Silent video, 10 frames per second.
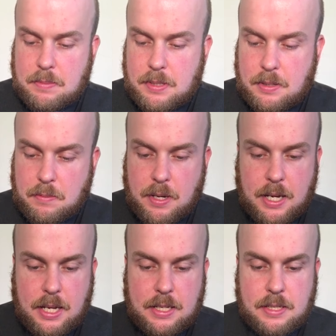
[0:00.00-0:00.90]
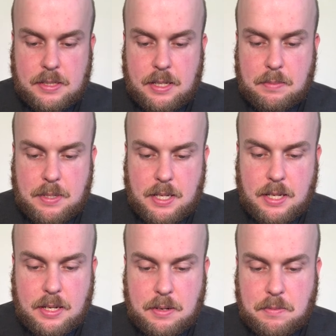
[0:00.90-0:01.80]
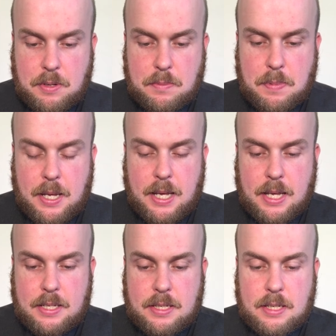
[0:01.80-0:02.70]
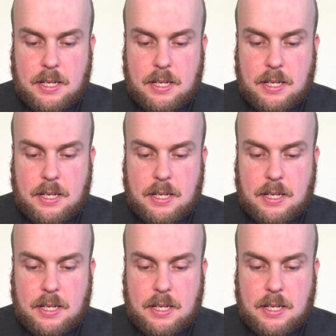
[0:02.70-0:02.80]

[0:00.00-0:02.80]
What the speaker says: So the y-intercept here would be at